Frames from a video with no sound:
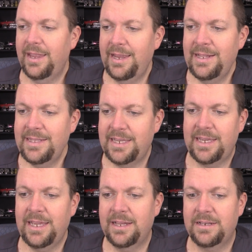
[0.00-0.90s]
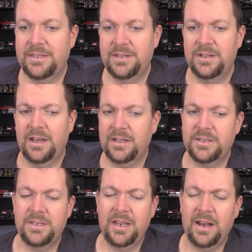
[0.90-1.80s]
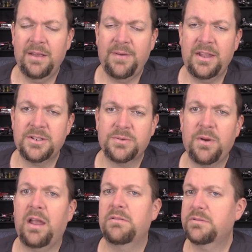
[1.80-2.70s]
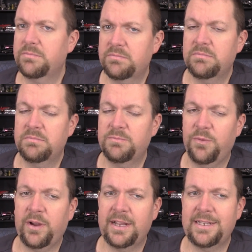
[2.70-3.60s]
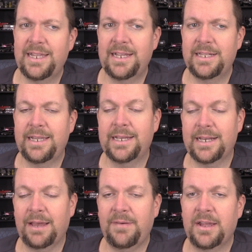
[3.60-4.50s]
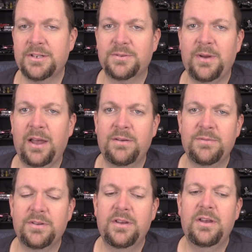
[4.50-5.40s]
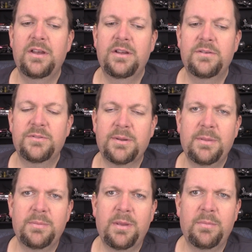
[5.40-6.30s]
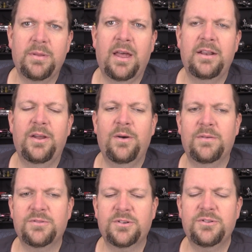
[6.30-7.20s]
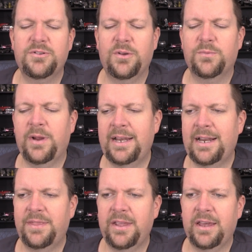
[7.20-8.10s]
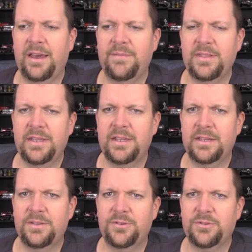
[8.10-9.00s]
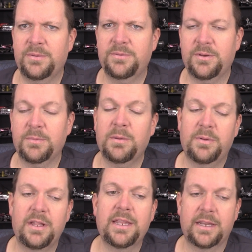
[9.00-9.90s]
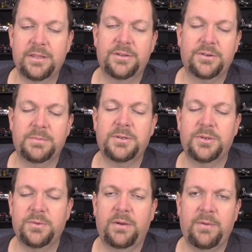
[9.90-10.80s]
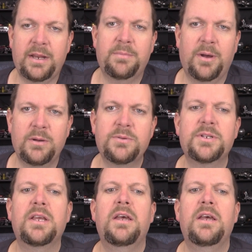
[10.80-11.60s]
in the end, I, and I've asked around, before I get to the end, the end, I've asked around some of the people I know. I've searched on Reddit. I think I have a link in the description. I'm going to put a link in the description to a Reddit post